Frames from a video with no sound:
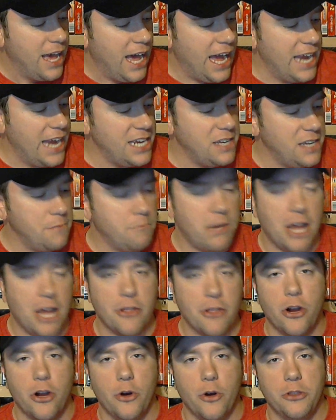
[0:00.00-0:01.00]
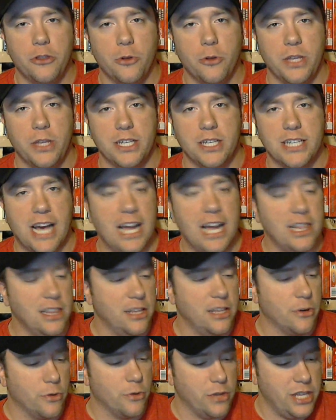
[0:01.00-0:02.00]
I didn't bother going through these. I
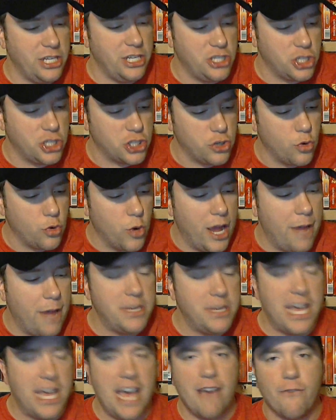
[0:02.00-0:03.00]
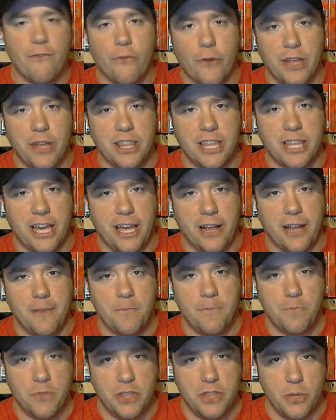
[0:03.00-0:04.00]
literally just grabbed
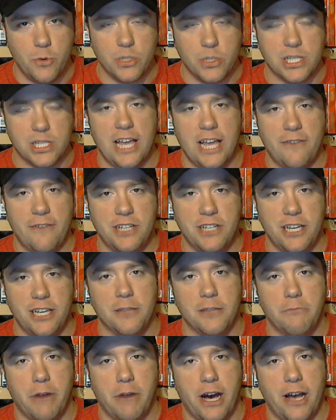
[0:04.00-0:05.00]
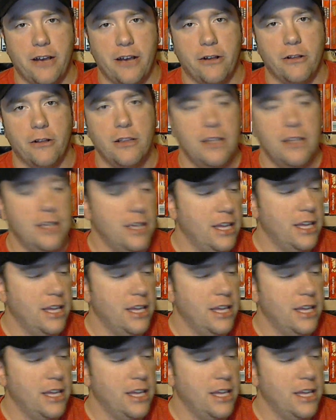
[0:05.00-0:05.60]
everything that was left in the pile